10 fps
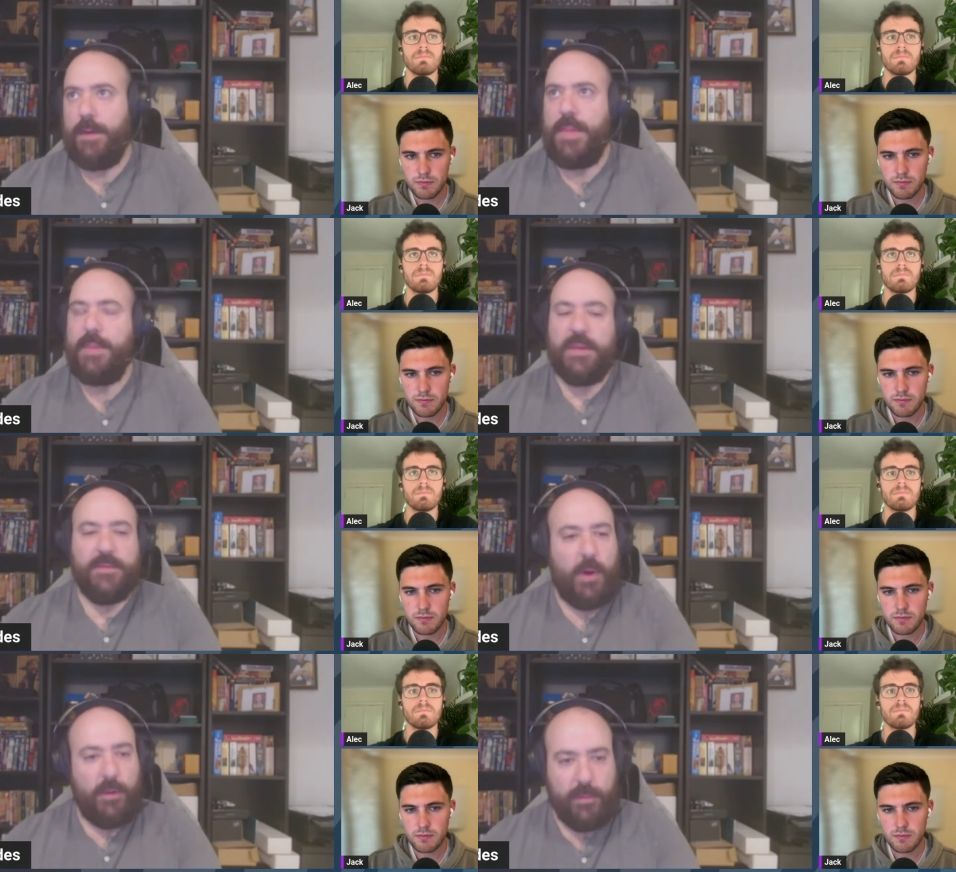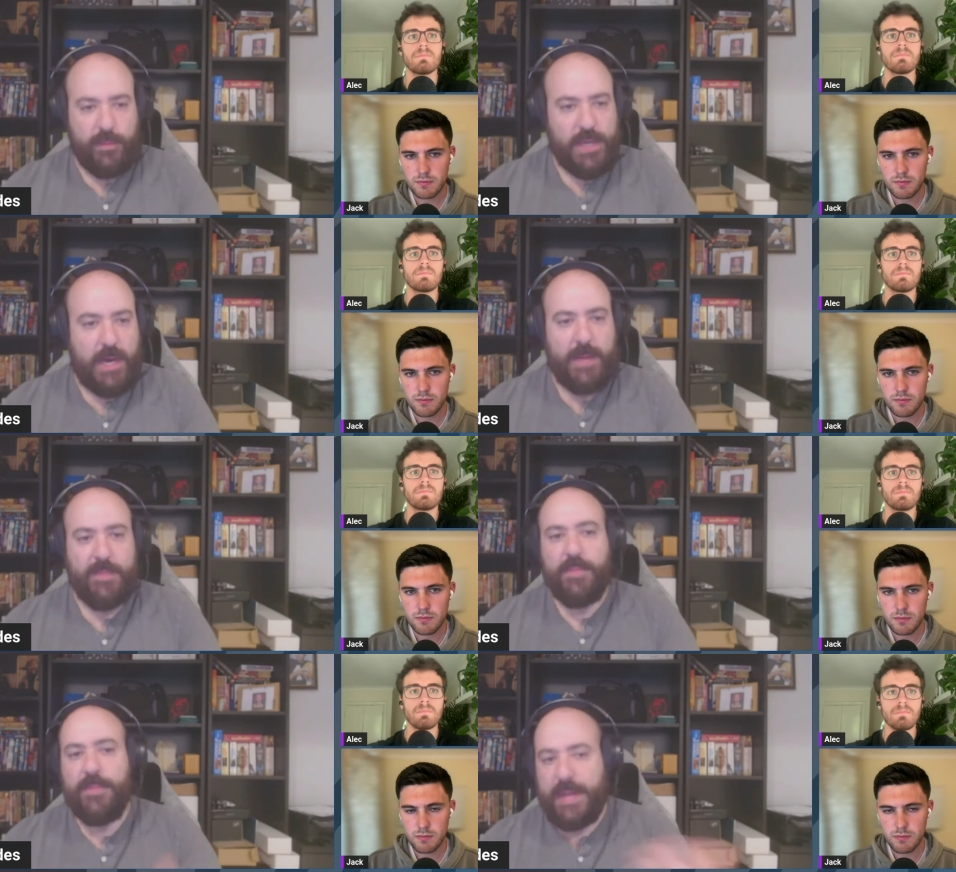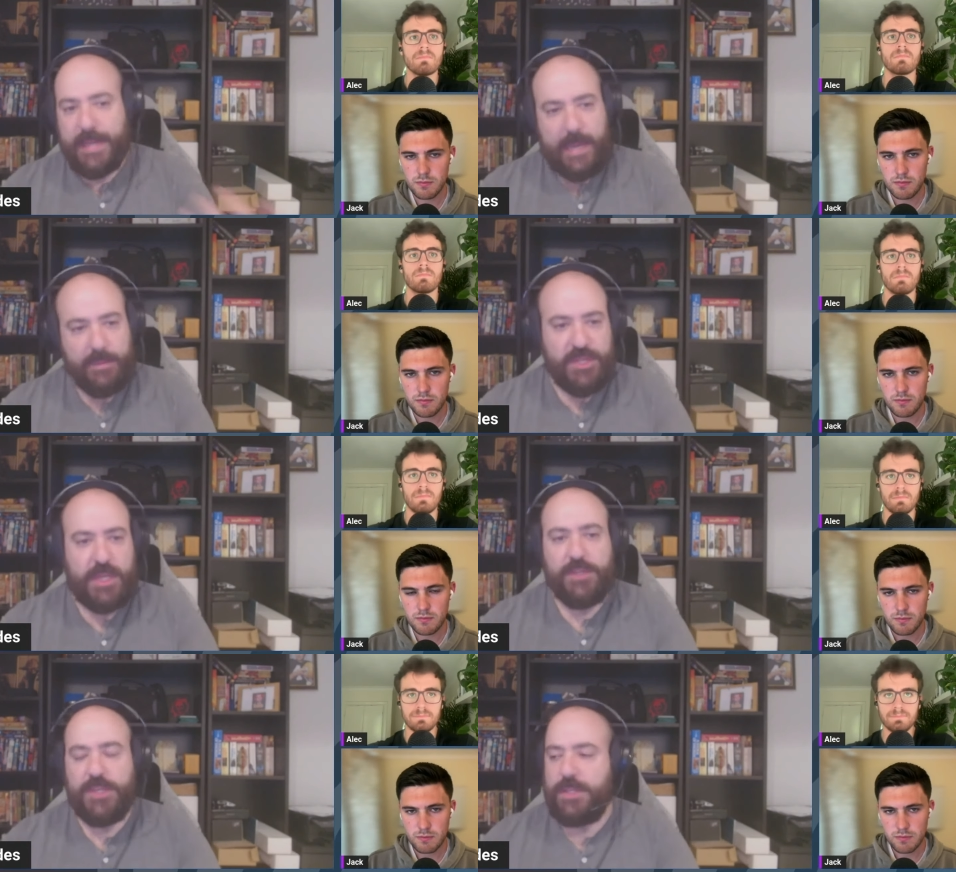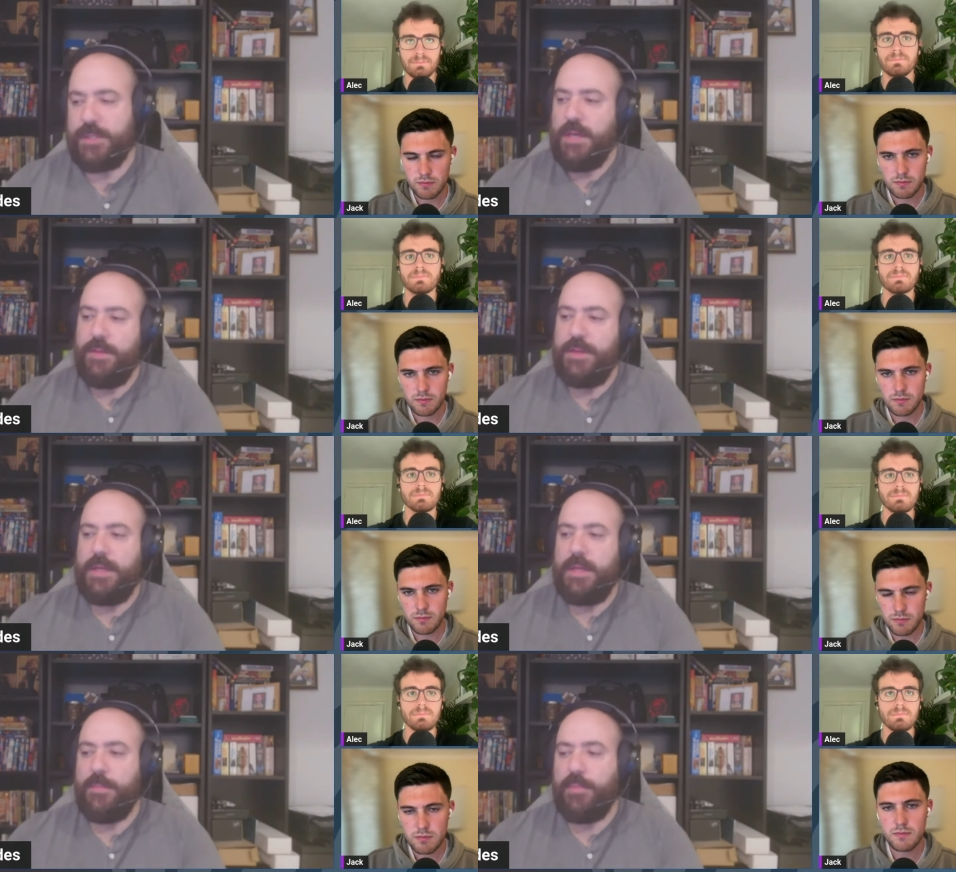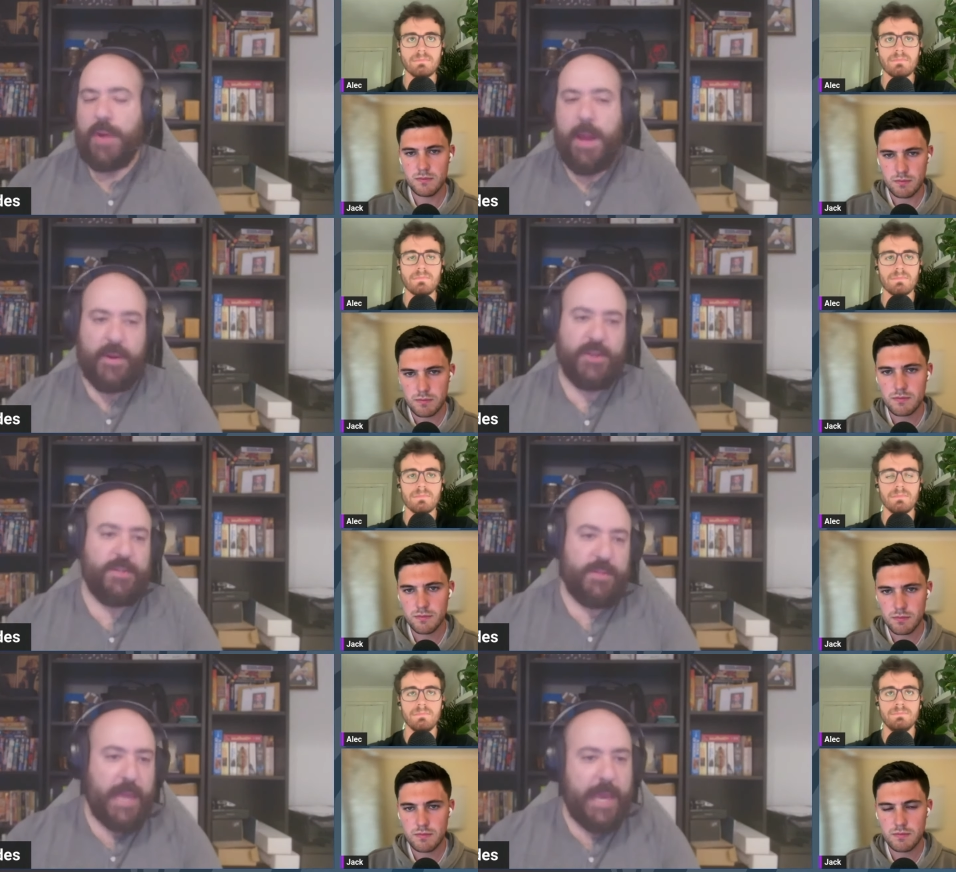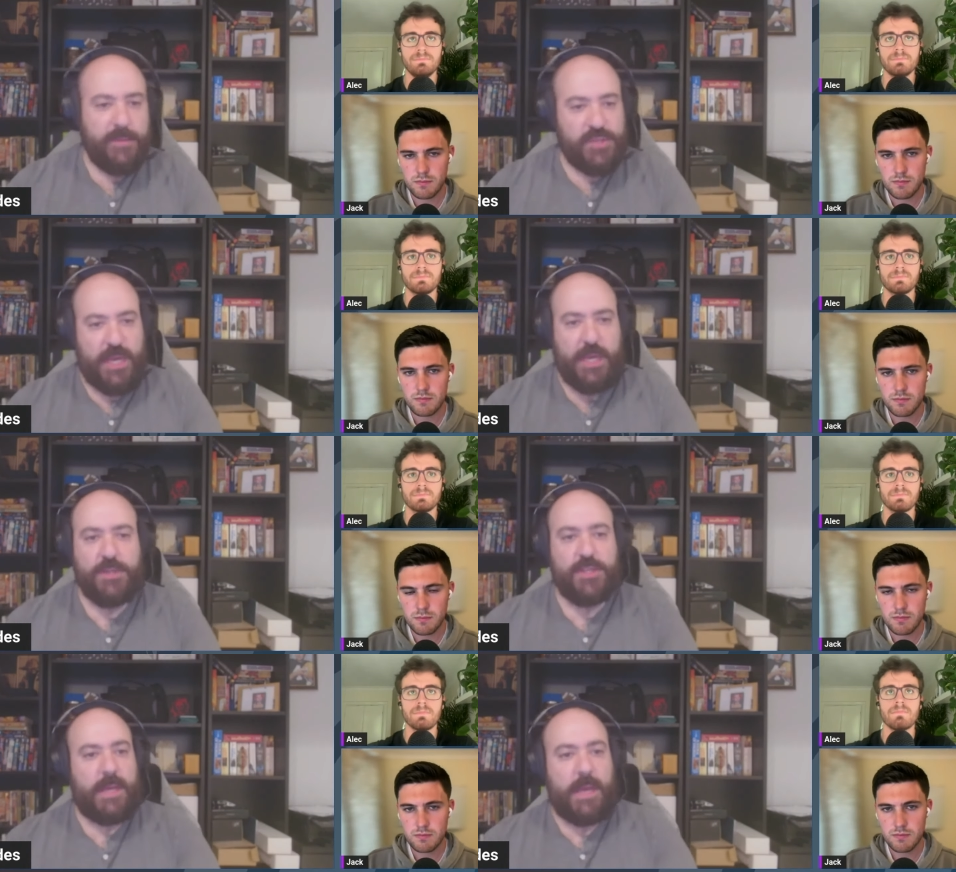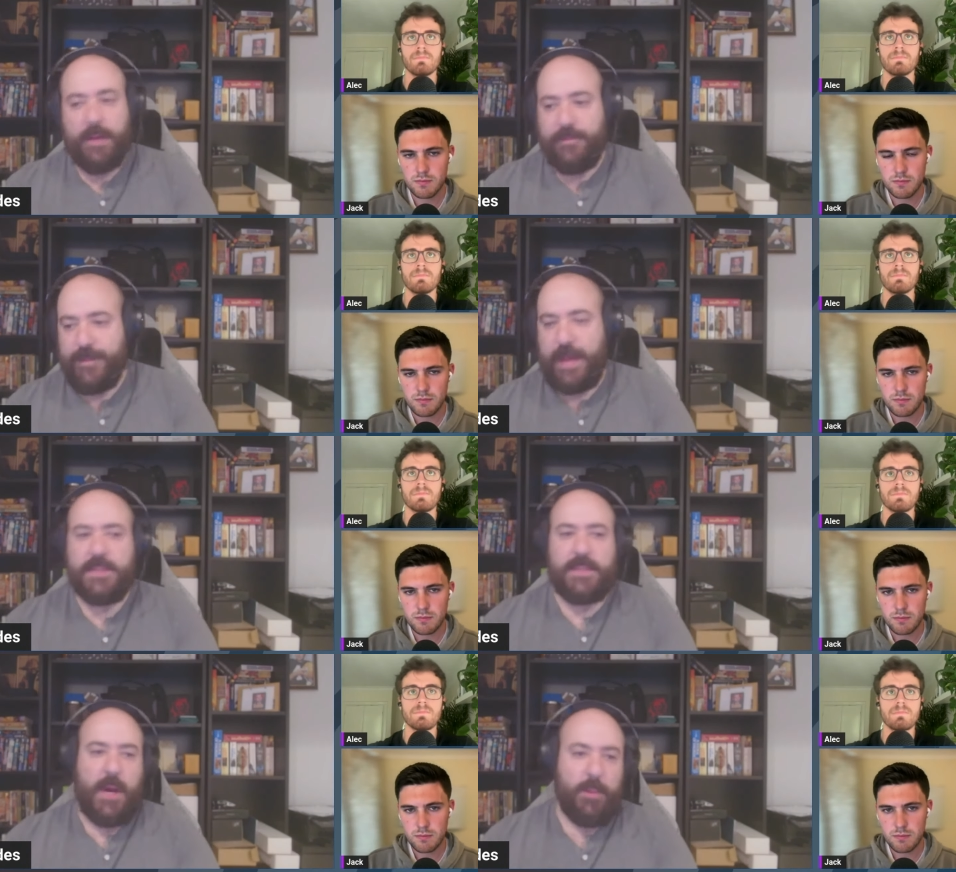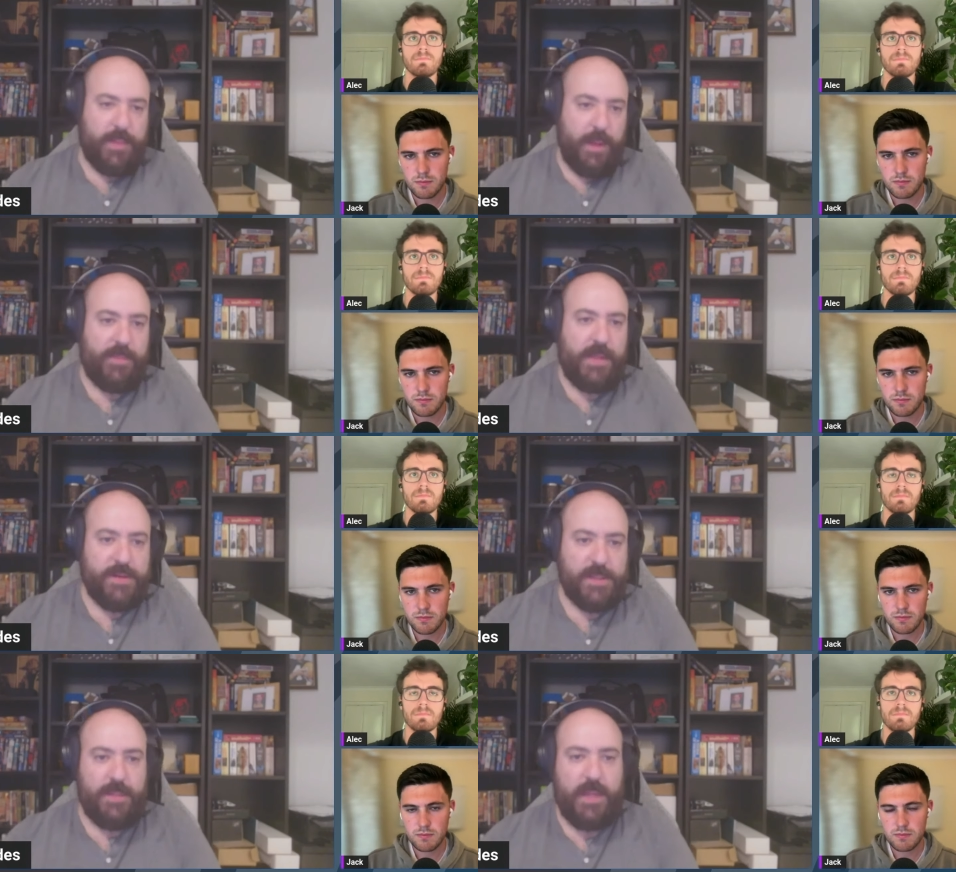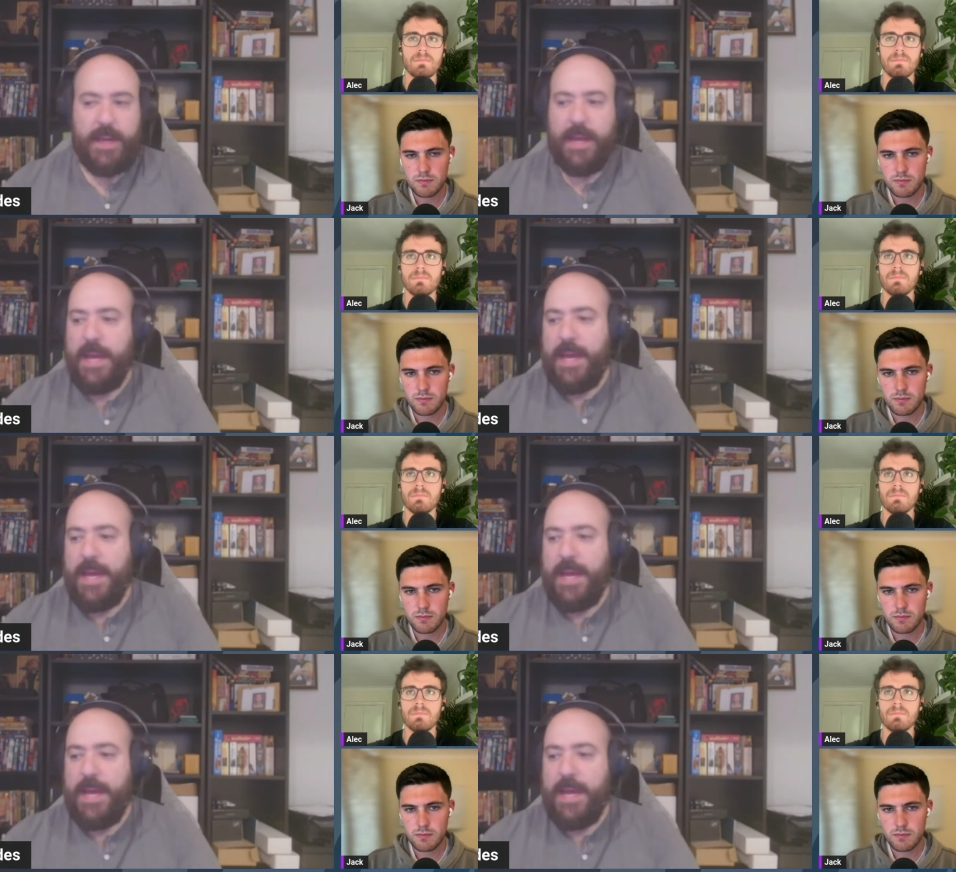Speaker 1: maybe evolve over time, the meta game changes, the parameters of the game change, and that affects how pl- players can play,